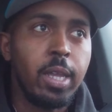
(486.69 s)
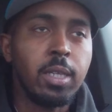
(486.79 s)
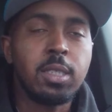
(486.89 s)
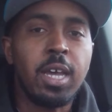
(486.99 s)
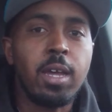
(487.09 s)

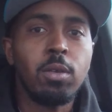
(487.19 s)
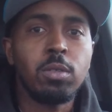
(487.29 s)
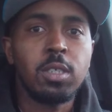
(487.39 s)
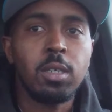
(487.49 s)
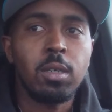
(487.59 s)

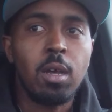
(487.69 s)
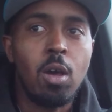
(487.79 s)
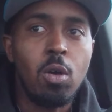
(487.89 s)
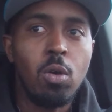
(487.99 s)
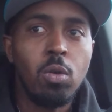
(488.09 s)
entitled to
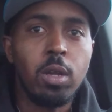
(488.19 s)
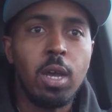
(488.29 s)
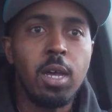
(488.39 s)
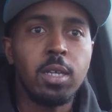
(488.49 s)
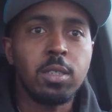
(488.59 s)
hold
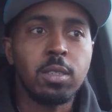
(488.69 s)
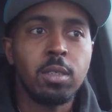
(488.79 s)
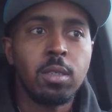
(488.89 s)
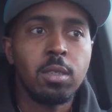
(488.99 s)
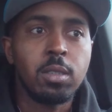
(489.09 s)
us
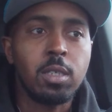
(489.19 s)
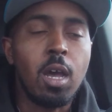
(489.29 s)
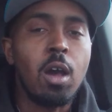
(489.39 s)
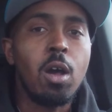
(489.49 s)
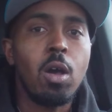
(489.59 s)

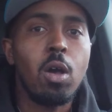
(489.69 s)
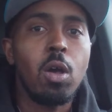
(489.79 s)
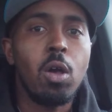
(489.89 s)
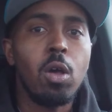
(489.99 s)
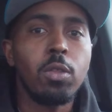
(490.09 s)
to
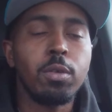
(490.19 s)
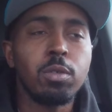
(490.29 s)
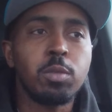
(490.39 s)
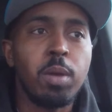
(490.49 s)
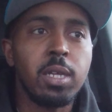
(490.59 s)
all the
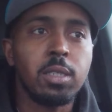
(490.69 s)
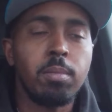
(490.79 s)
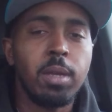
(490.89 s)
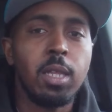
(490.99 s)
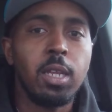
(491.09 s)

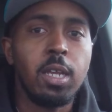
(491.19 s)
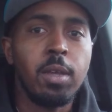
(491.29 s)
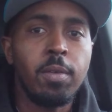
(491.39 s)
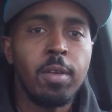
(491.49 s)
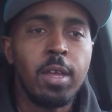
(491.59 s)

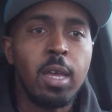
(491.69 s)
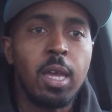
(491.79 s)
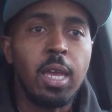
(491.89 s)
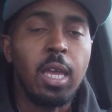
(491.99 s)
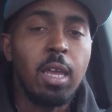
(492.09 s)
responsibility
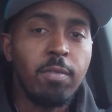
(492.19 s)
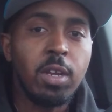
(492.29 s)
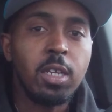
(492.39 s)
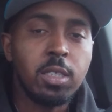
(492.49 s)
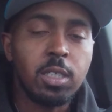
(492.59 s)

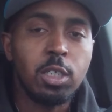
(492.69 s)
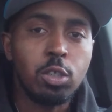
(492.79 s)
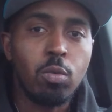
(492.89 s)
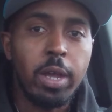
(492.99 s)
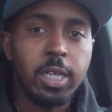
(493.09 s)
even in
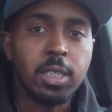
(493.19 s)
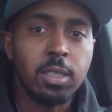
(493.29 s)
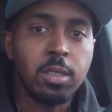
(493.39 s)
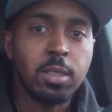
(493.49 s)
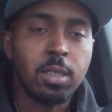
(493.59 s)

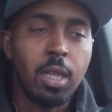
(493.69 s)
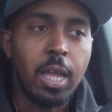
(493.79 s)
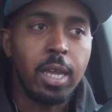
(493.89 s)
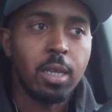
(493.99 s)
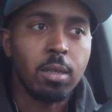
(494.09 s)
situations
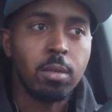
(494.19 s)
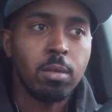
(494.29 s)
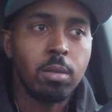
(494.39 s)
like